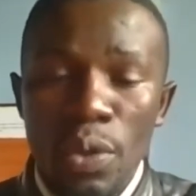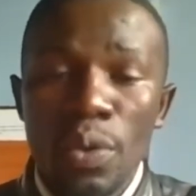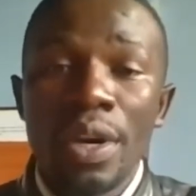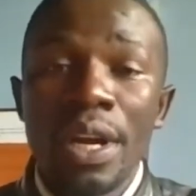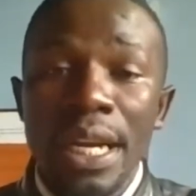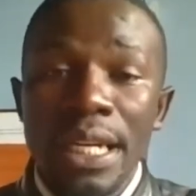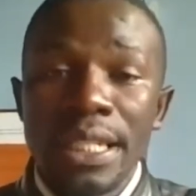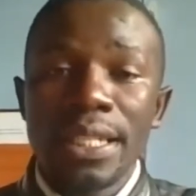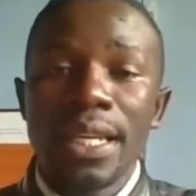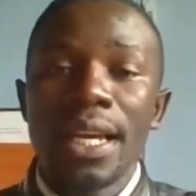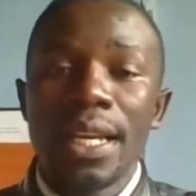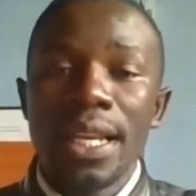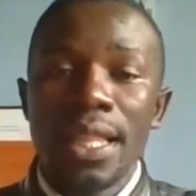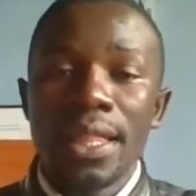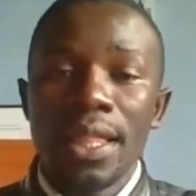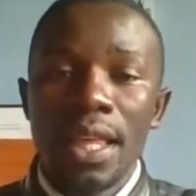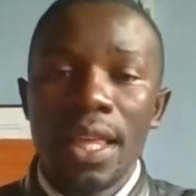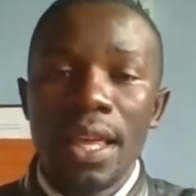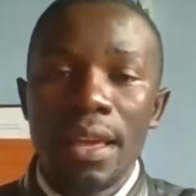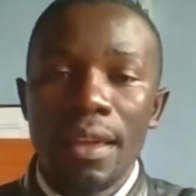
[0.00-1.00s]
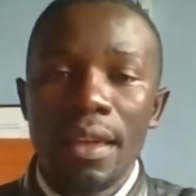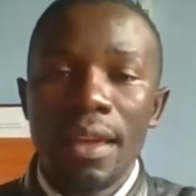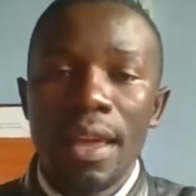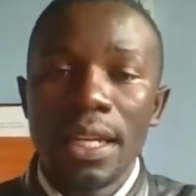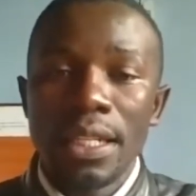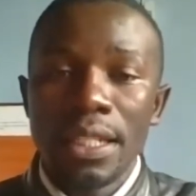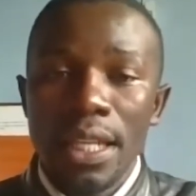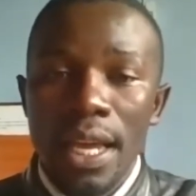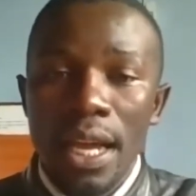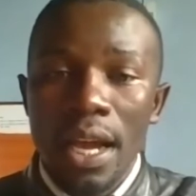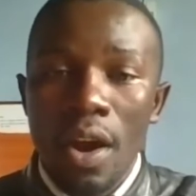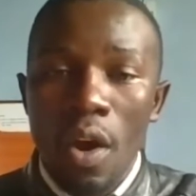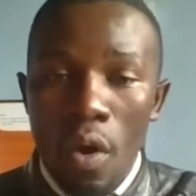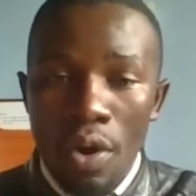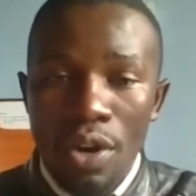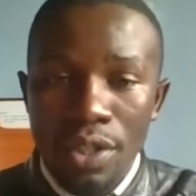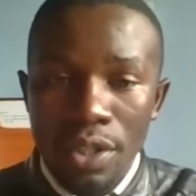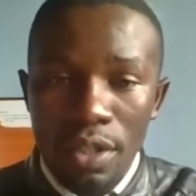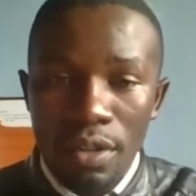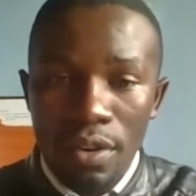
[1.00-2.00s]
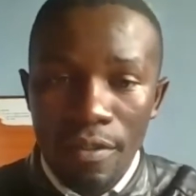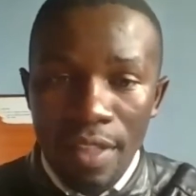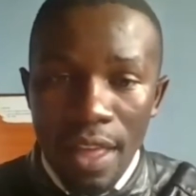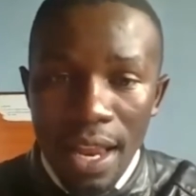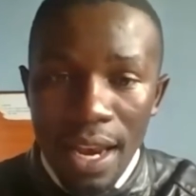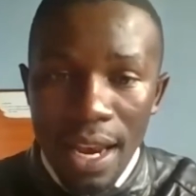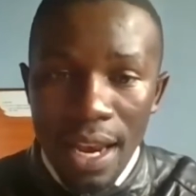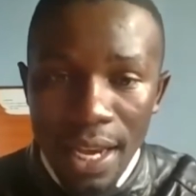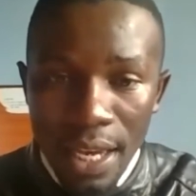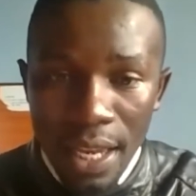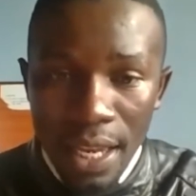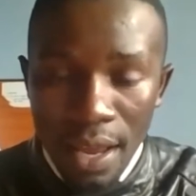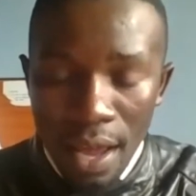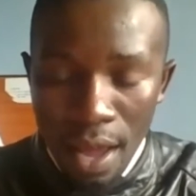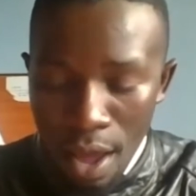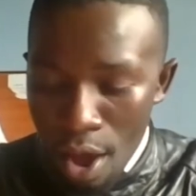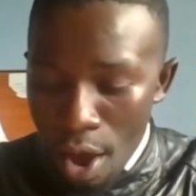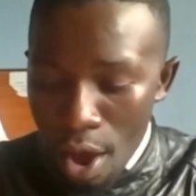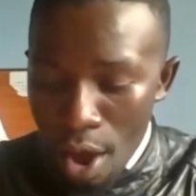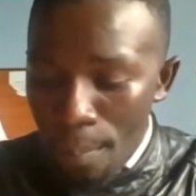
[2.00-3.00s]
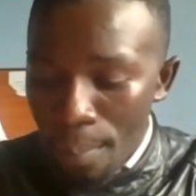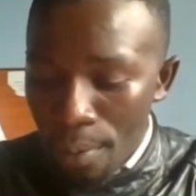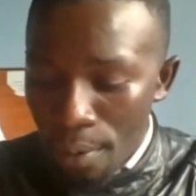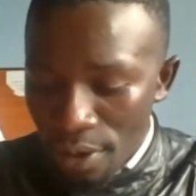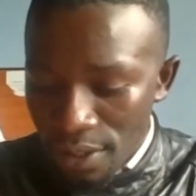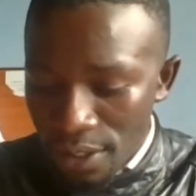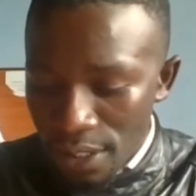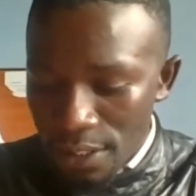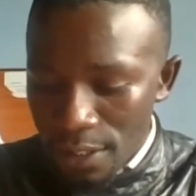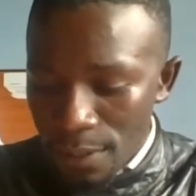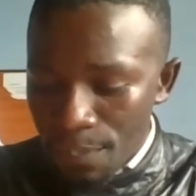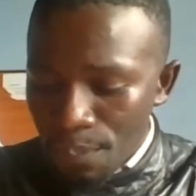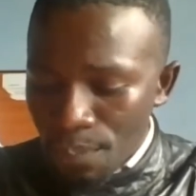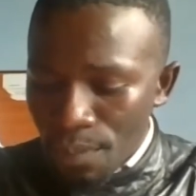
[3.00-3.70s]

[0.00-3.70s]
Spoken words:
to critically think and take control of their learning process.